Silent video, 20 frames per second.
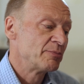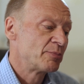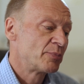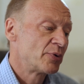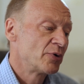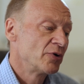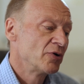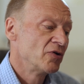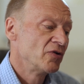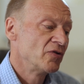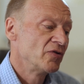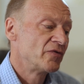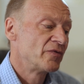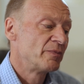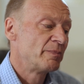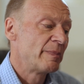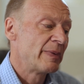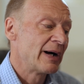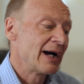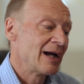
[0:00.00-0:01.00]
improve
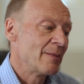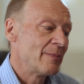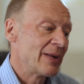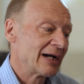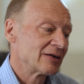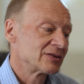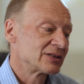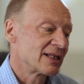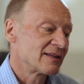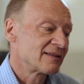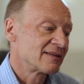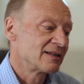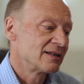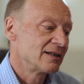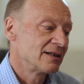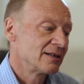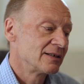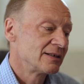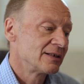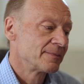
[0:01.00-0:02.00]
by about a
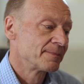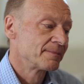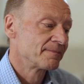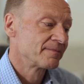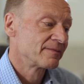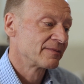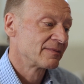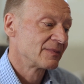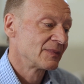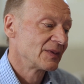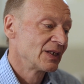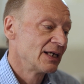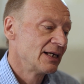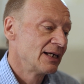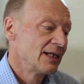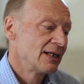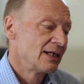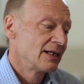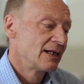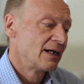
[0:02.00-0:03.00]
third.
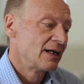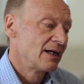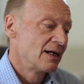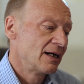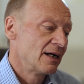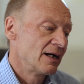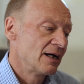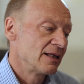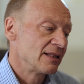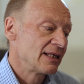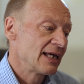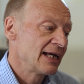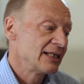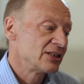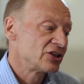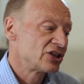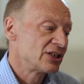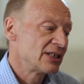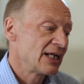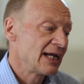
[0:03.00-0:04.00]
Uh, the
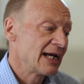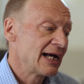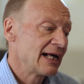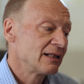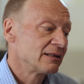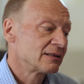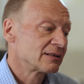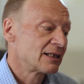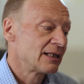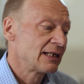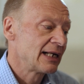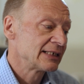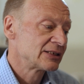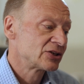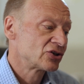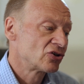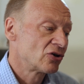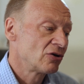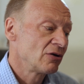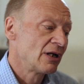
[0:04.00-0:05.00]
HDL
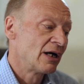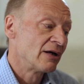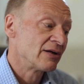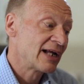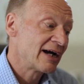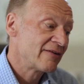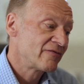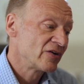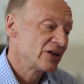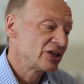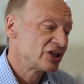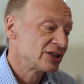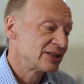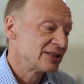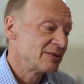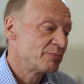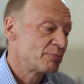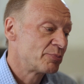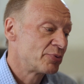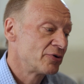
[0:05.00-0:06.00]
cholesterol on average is
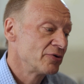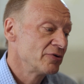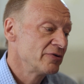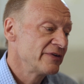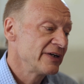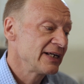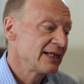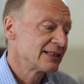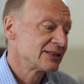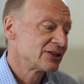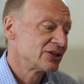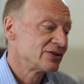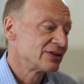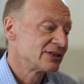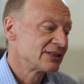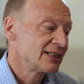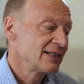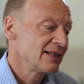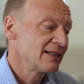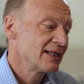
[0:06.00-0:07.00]
improving as you
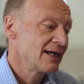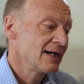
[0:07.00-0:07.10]
see